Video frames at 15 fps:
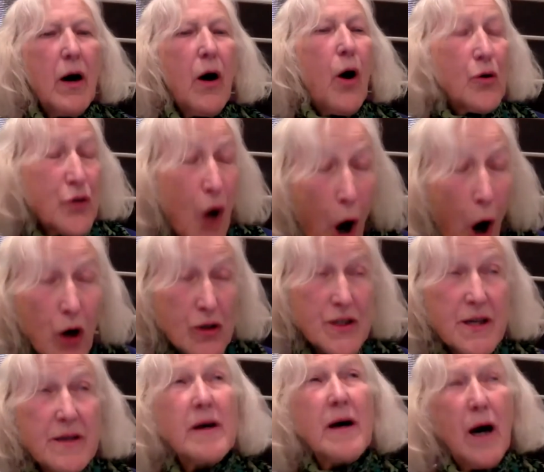or not
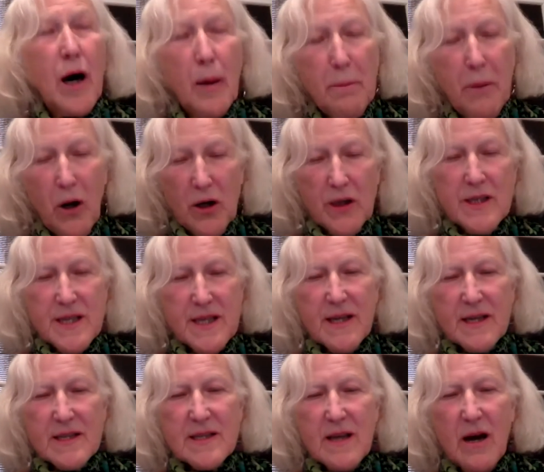our
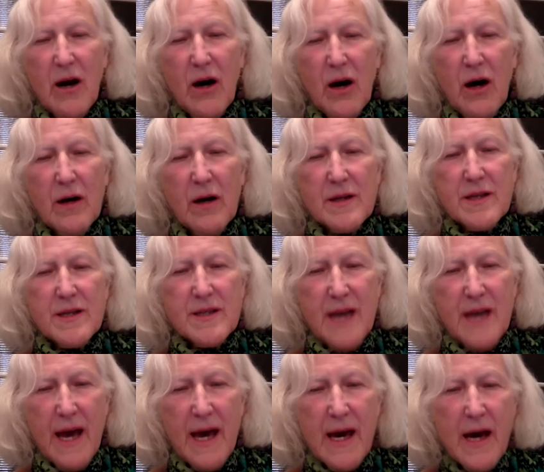politics are
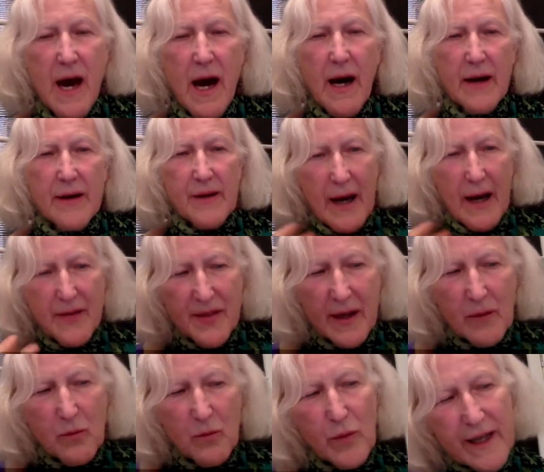today. And I
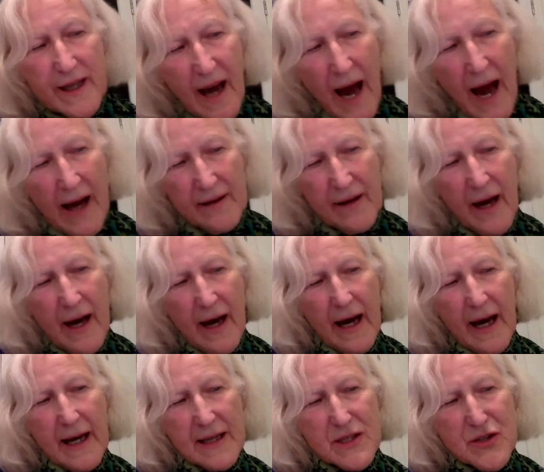think we can
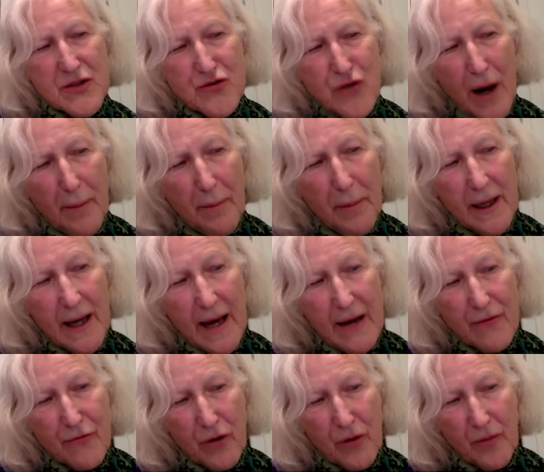
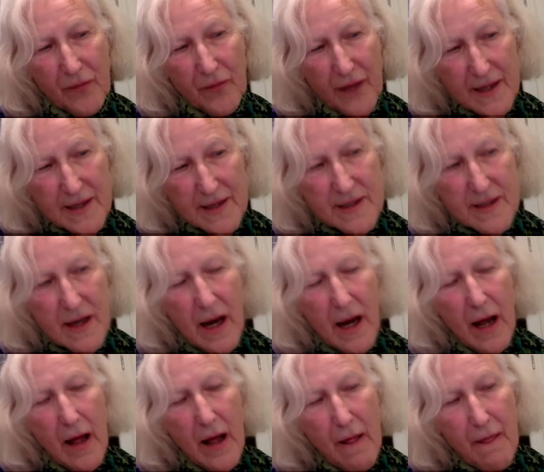extrapolate from this
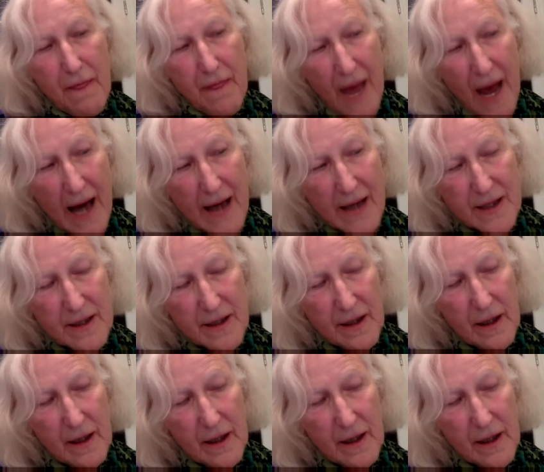that